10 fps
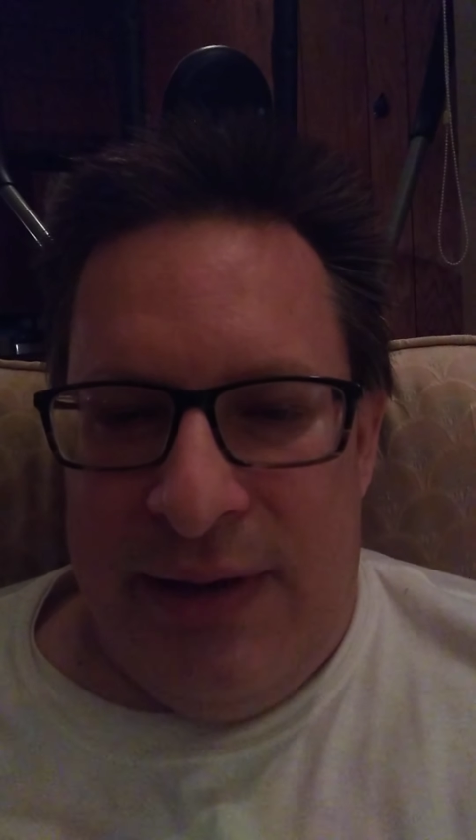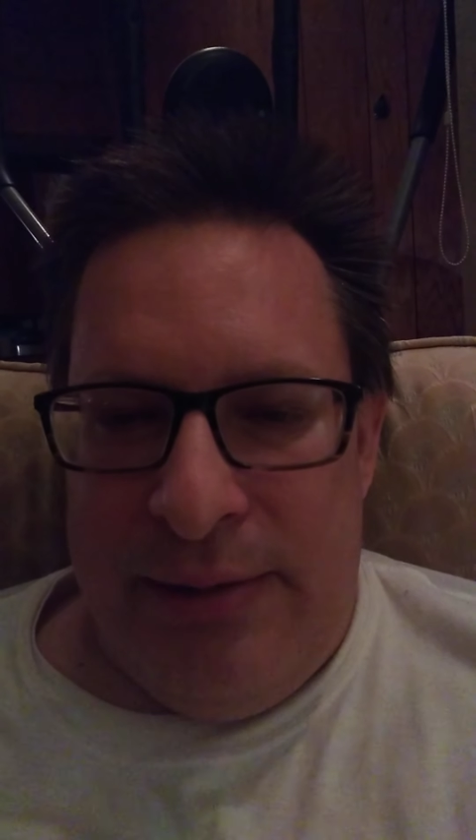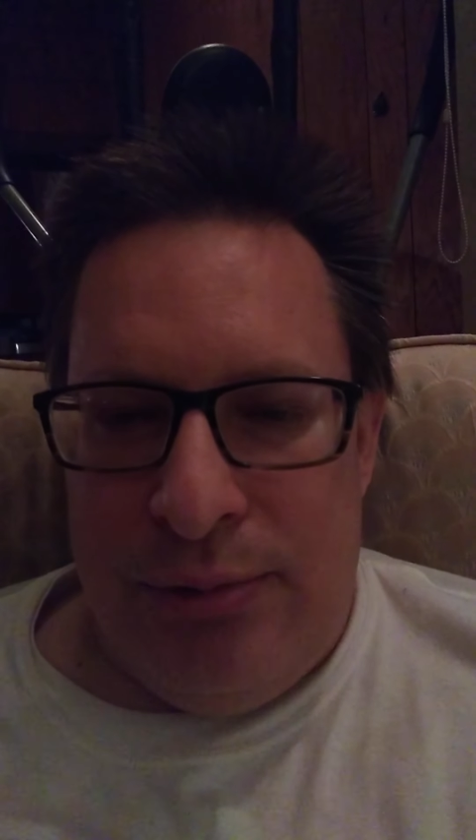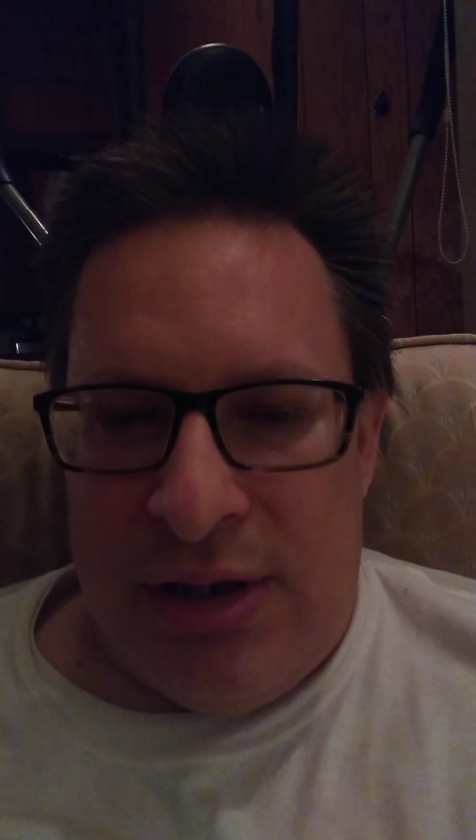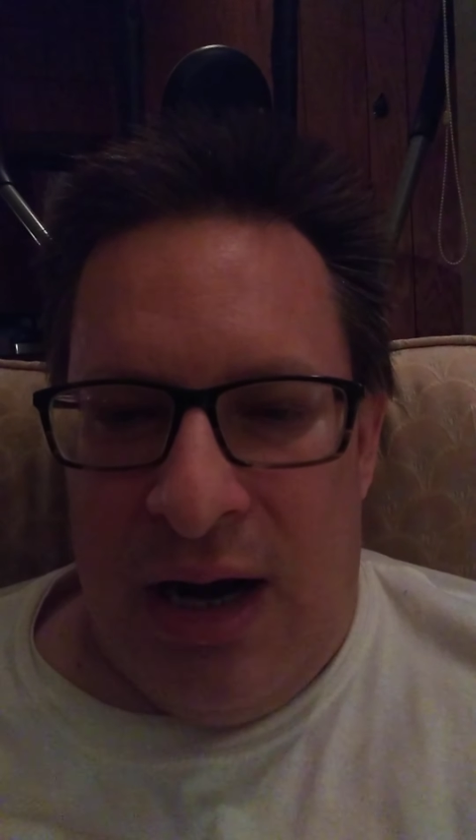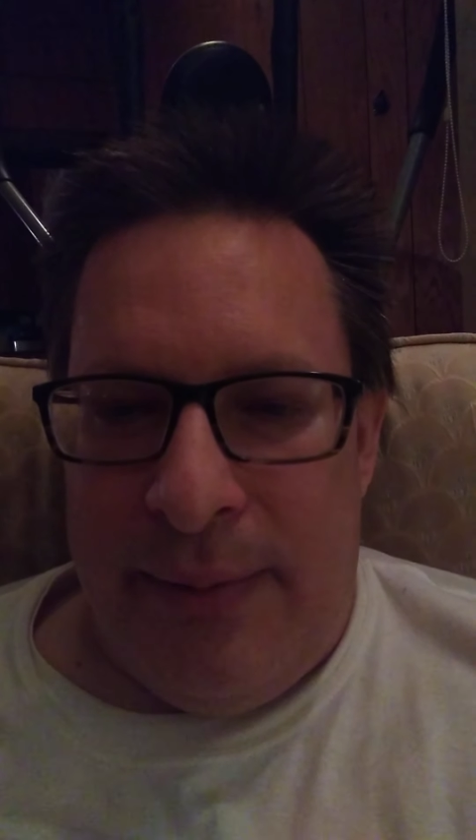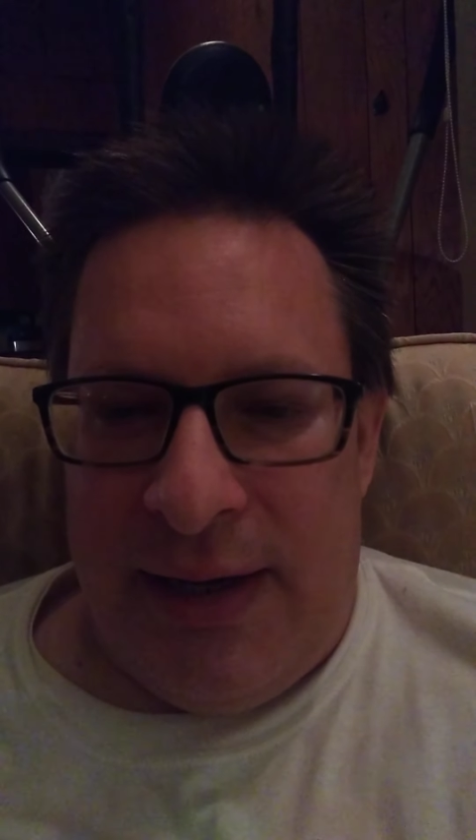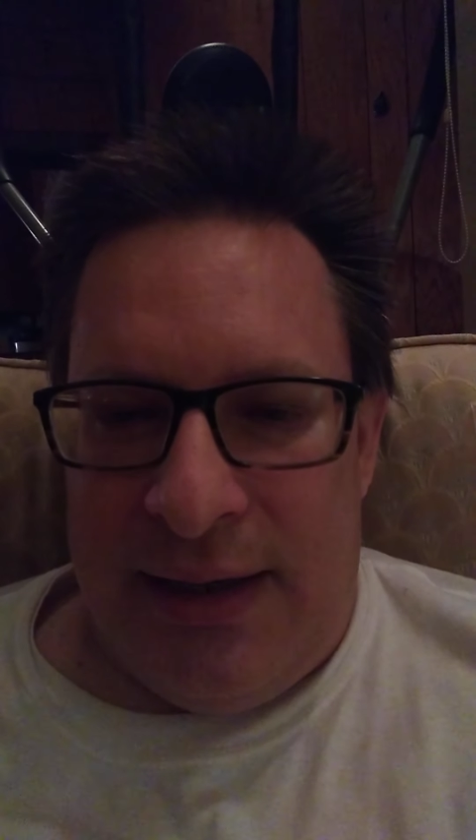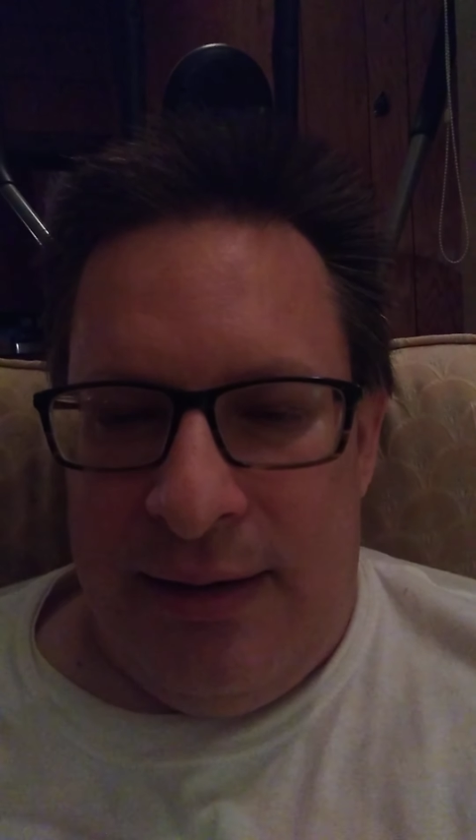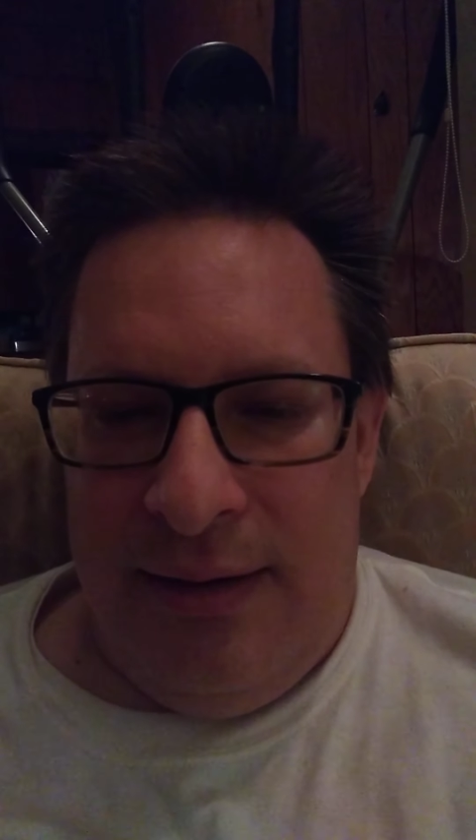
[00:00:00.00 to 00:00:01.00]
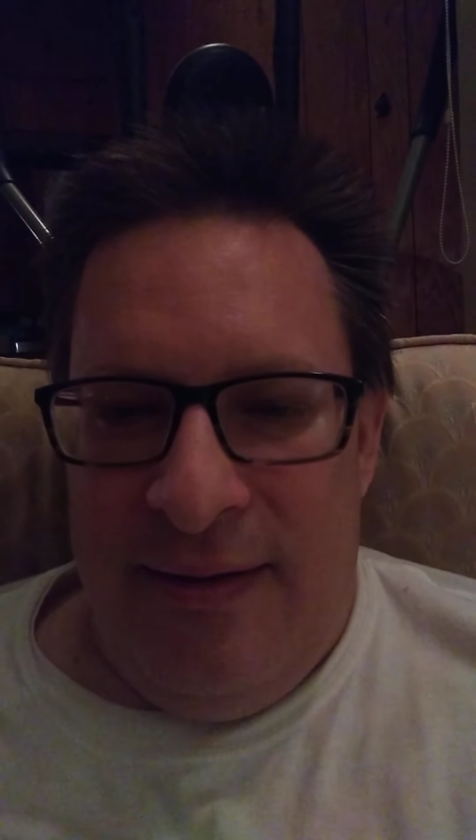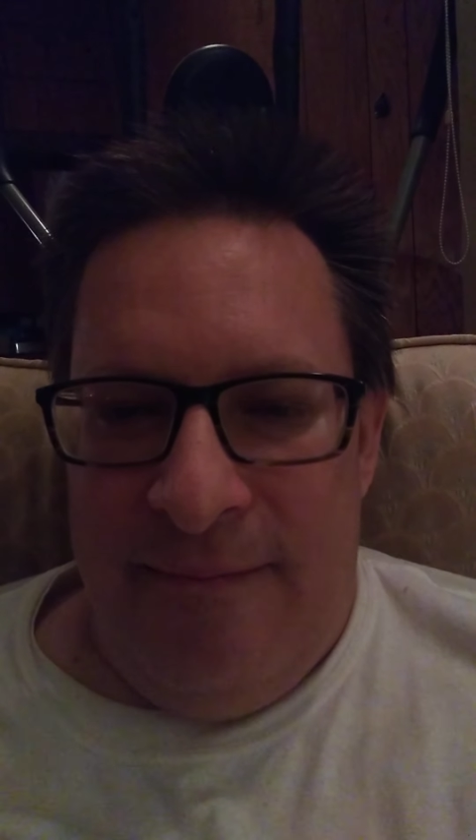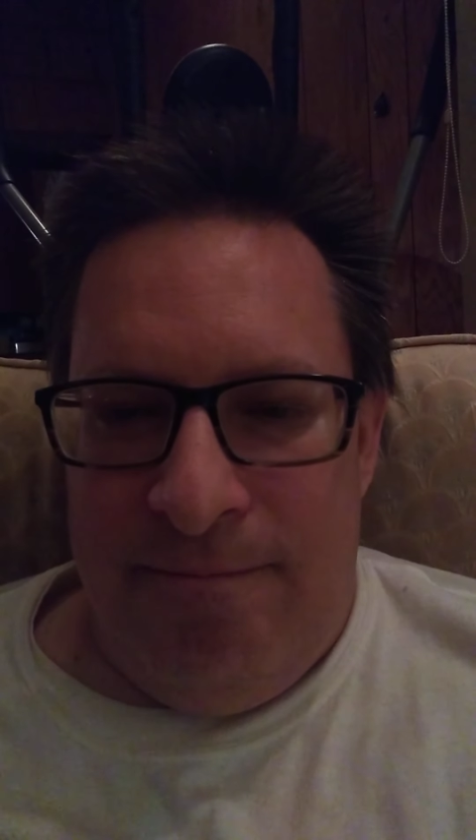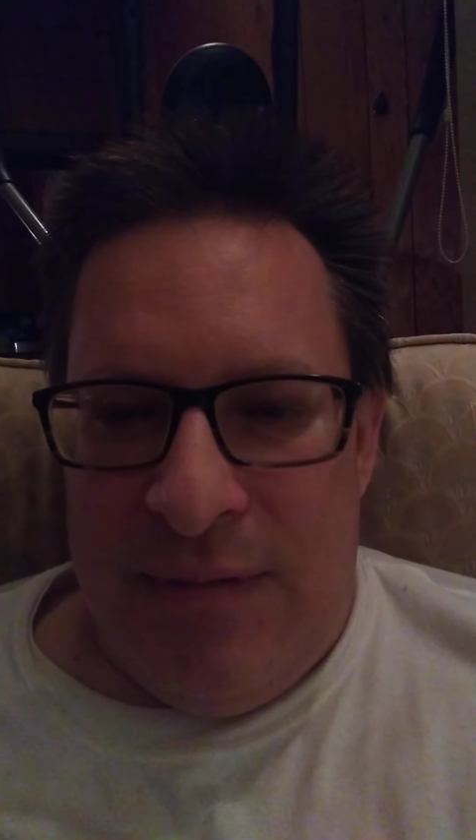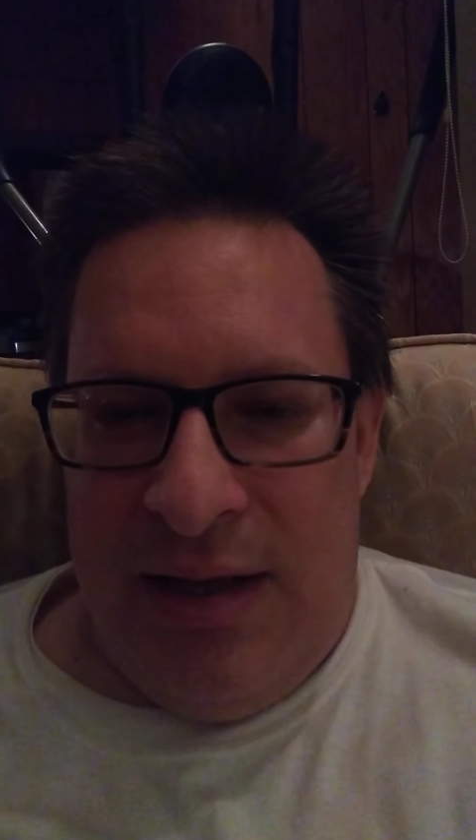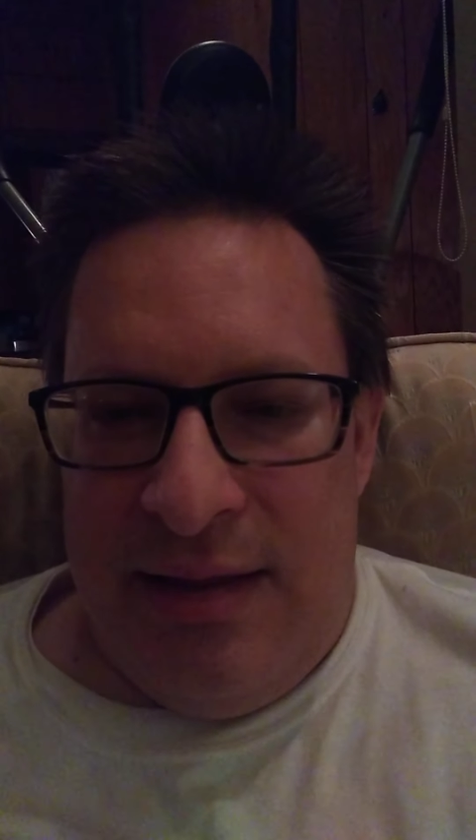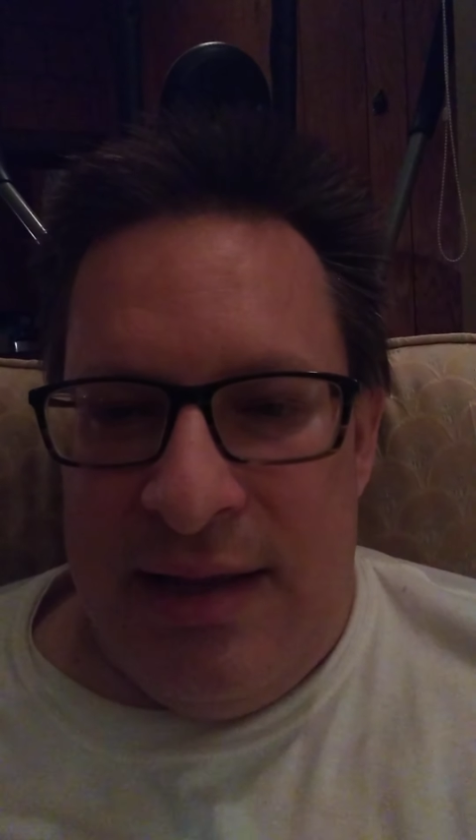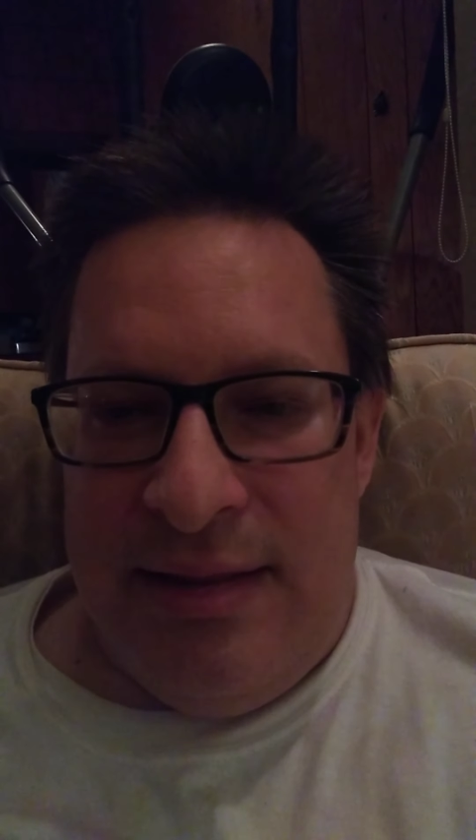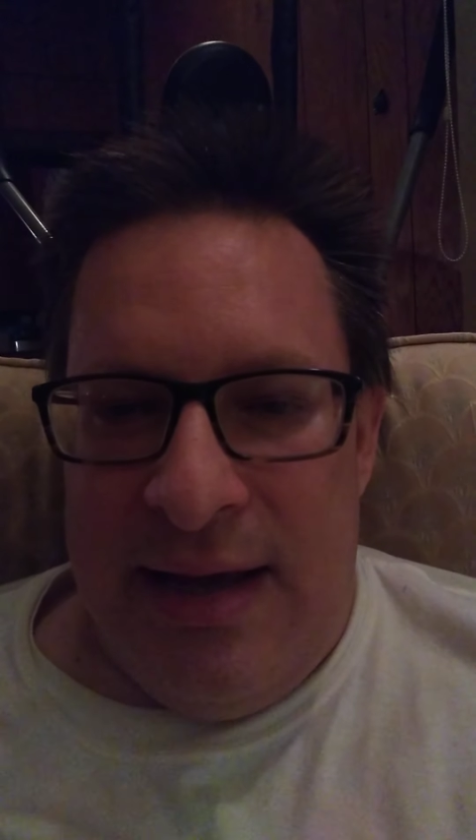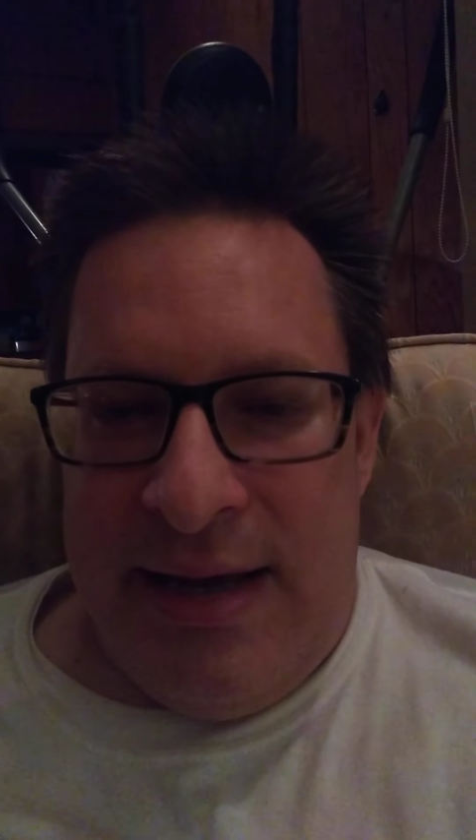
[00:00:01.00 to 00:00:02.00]
they were coming and
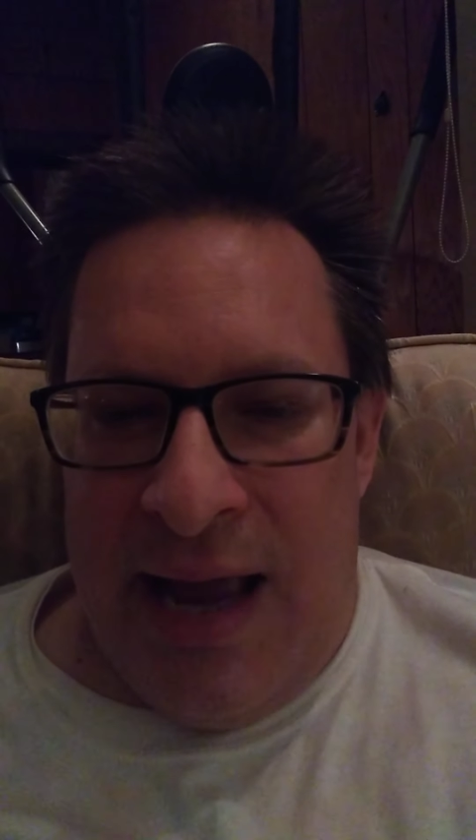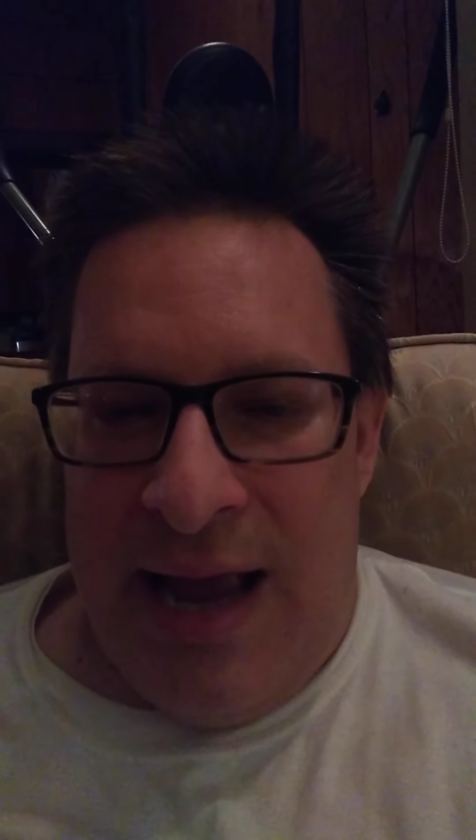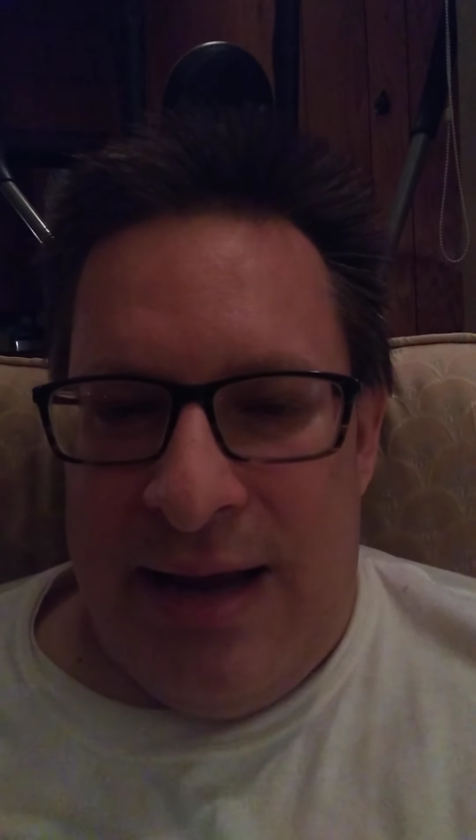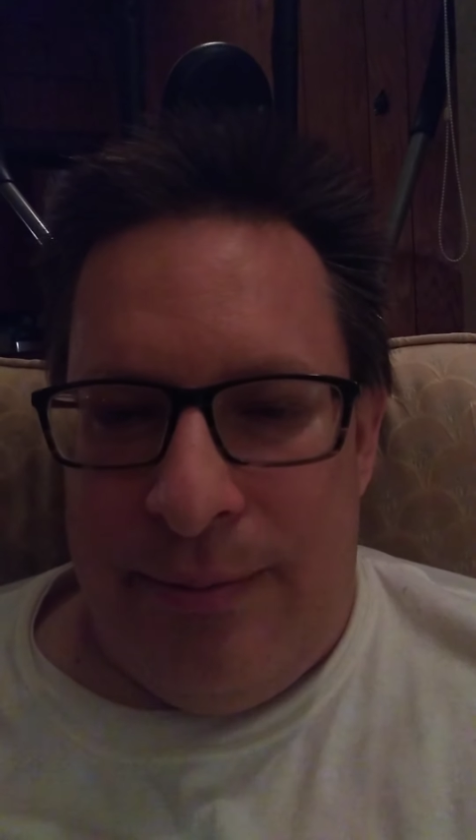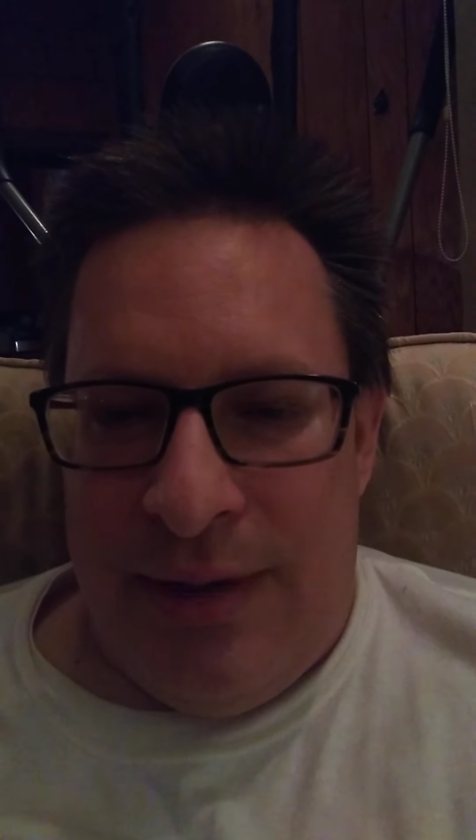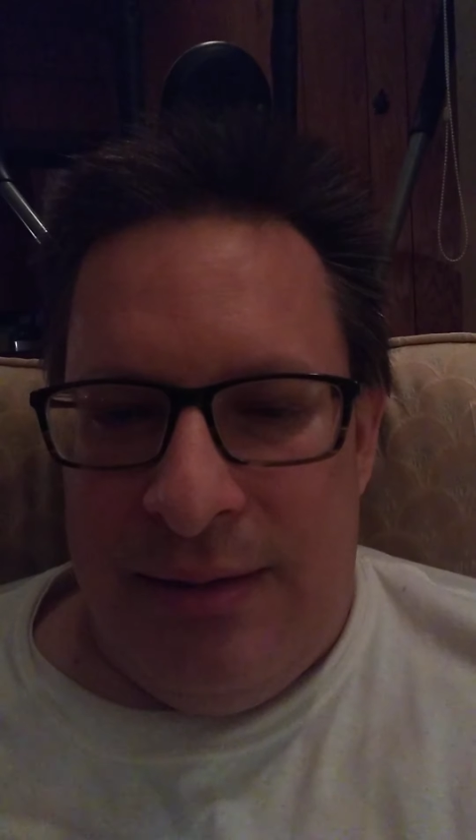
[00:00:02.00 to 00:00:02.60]
then they came